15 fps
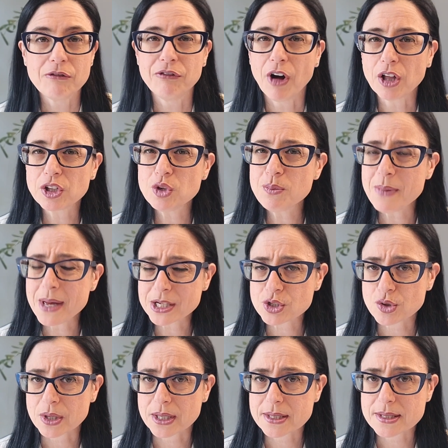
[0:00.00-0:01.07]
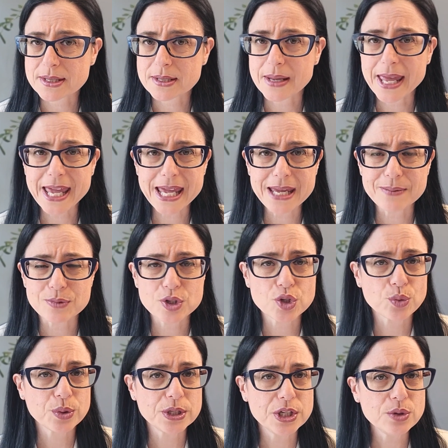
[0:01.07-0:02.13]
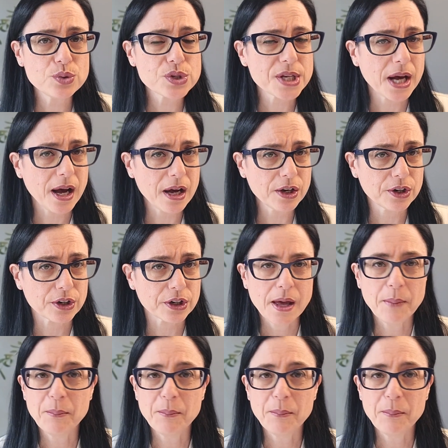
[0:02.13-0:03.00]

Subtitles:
Volumetrics aims to reduce hunger